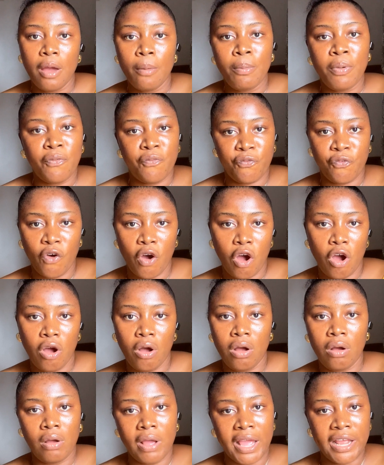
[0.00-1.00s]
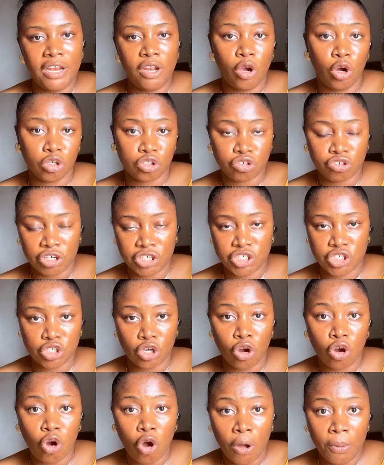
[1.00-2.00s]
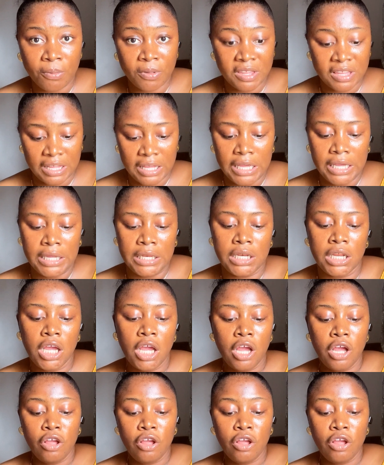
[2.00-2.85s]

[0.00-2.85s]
before any alteration comes in.